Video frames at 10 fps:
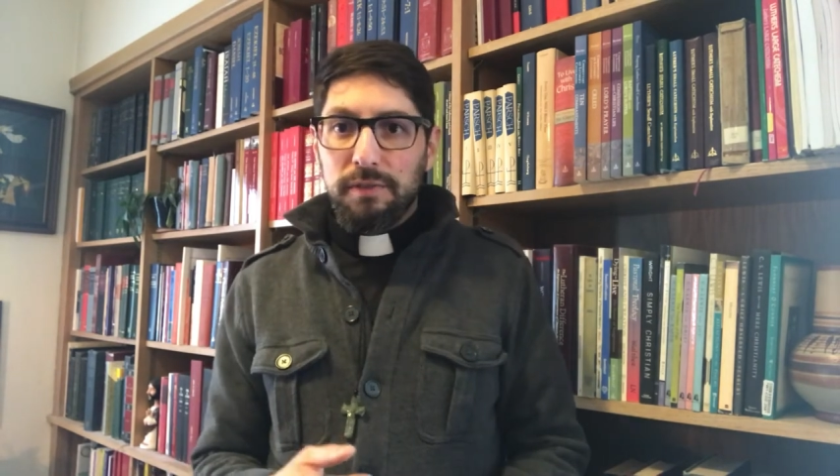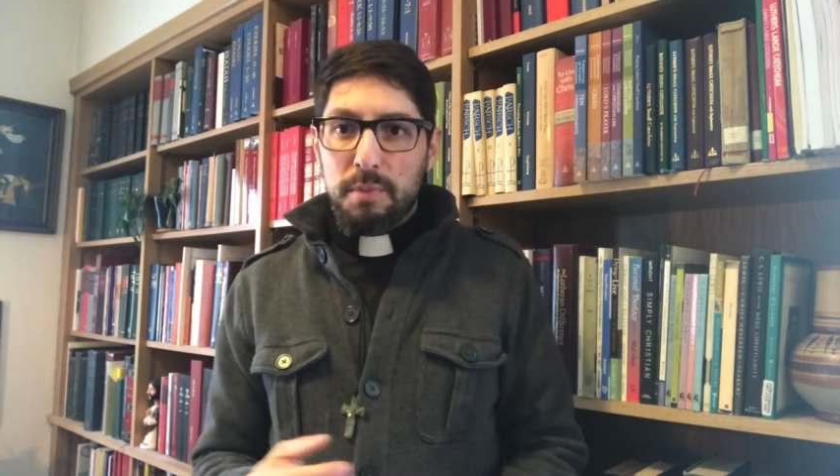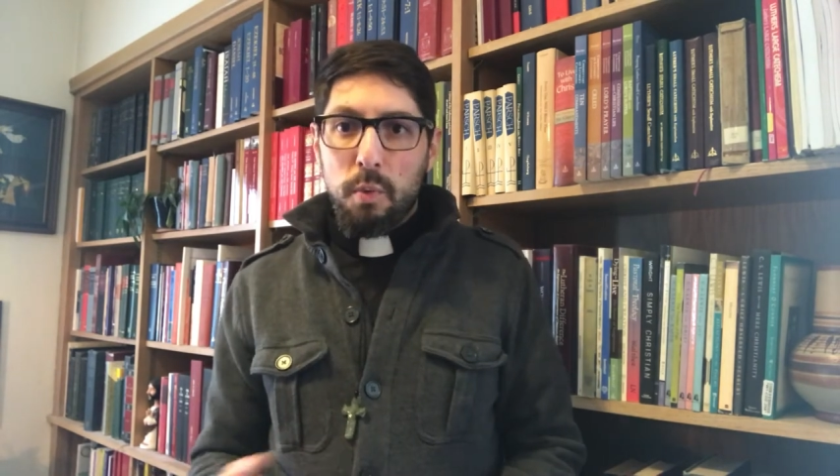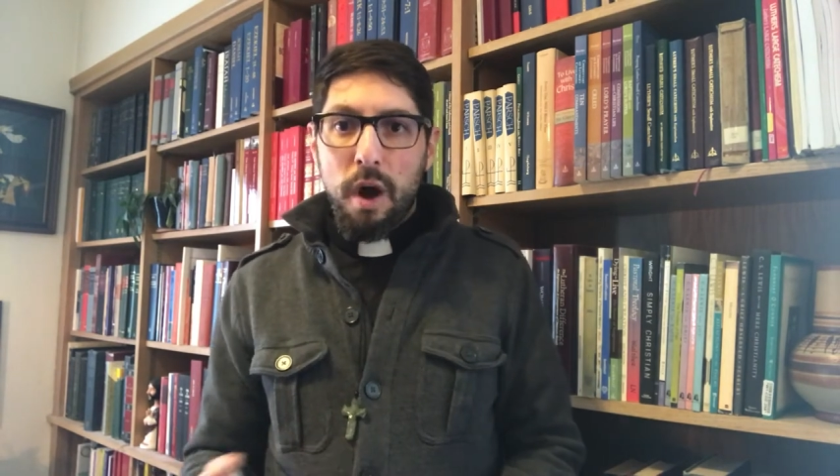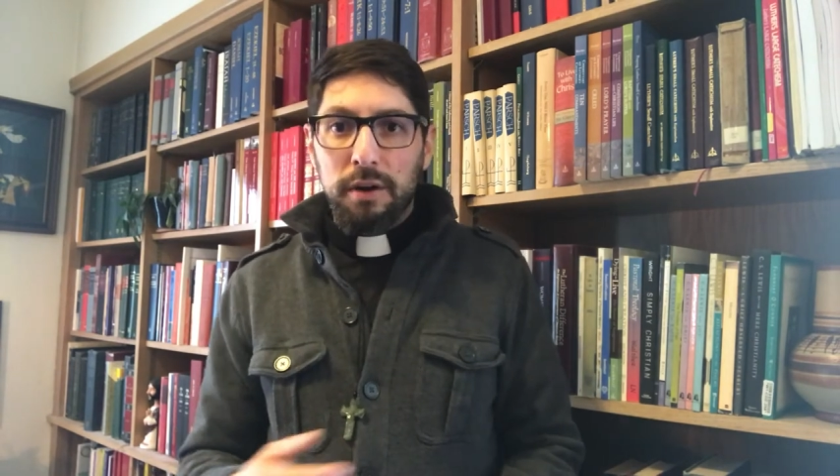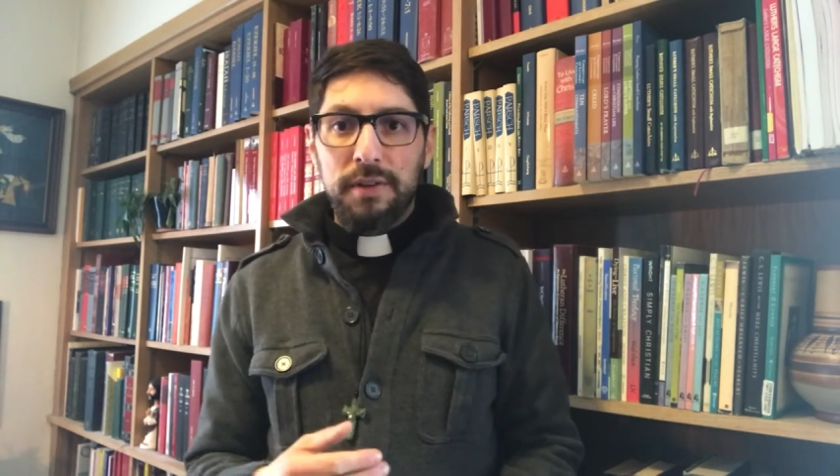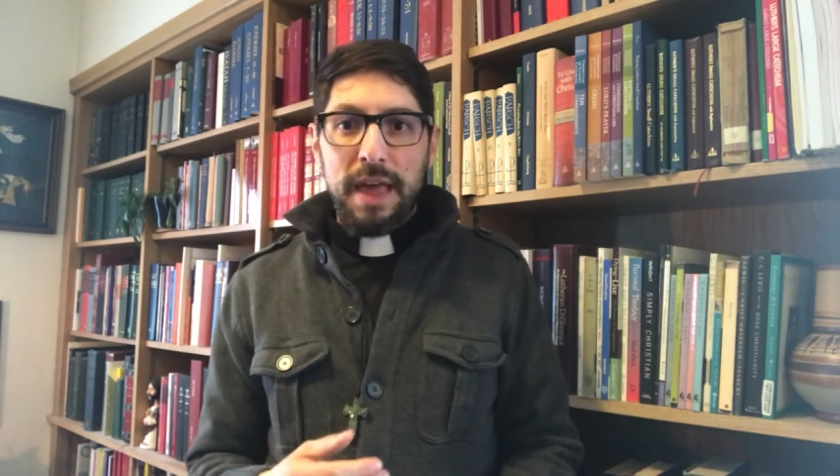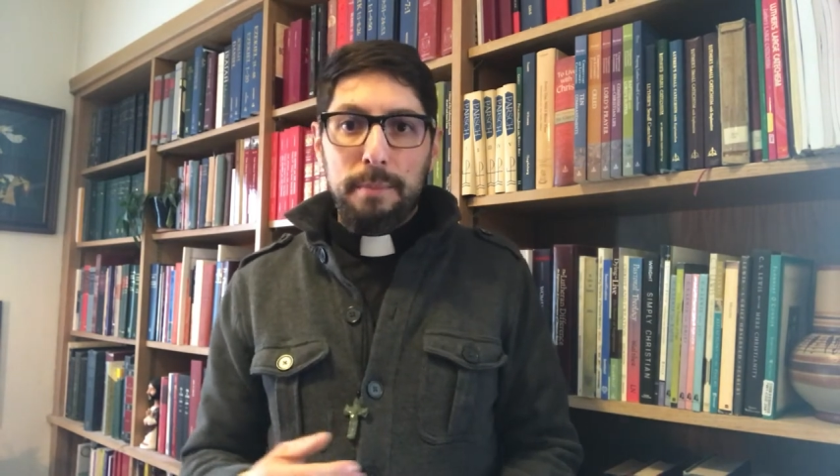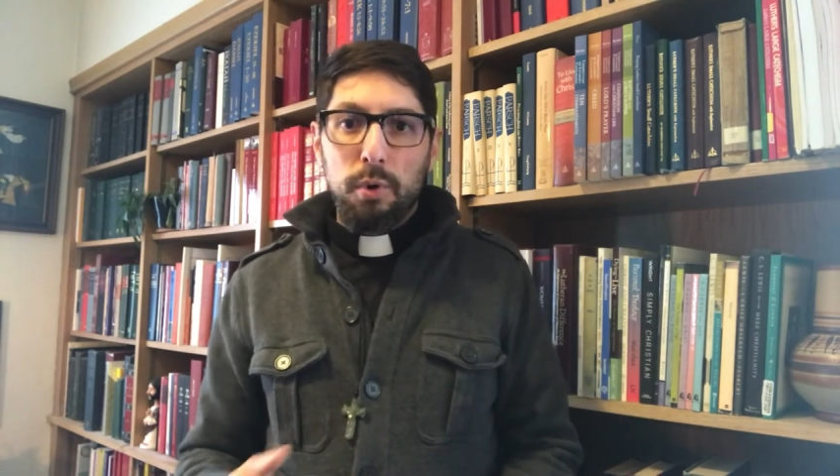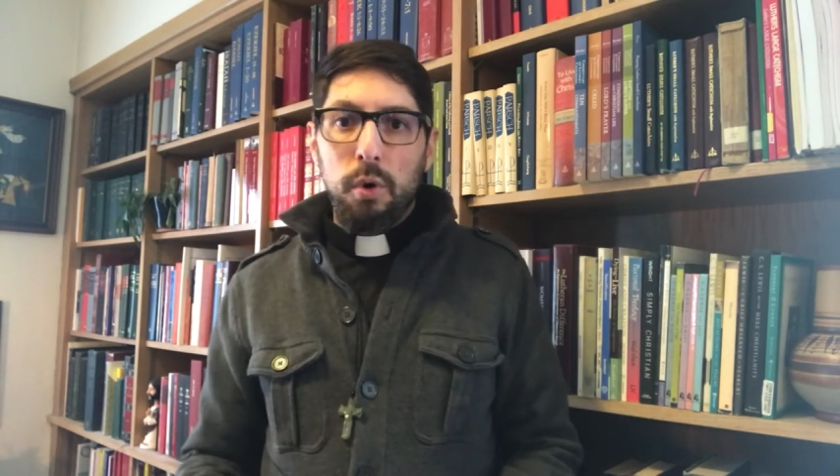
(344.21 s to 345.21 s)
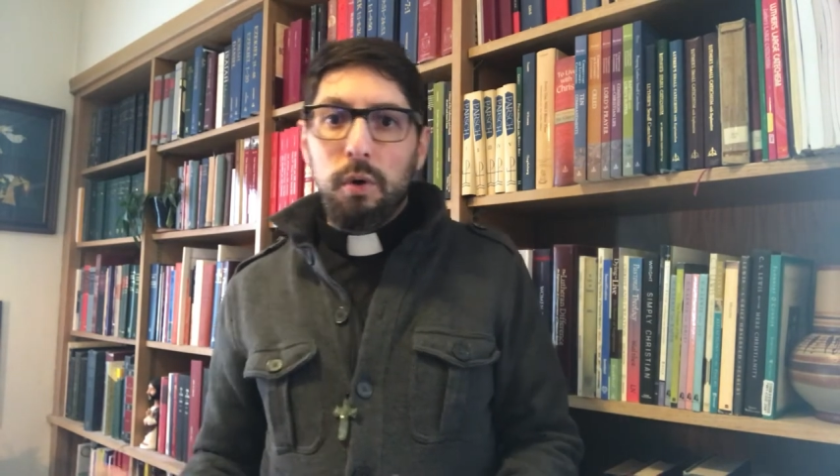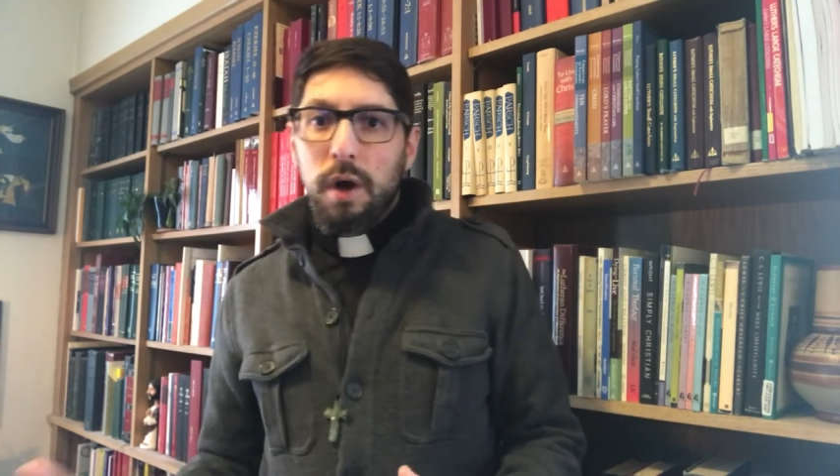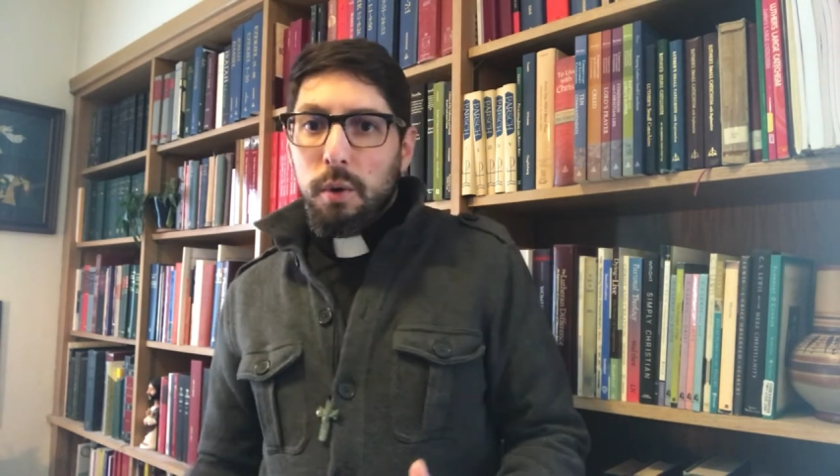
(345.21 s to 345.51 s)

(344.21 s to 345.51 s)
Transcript: from the water in that bowl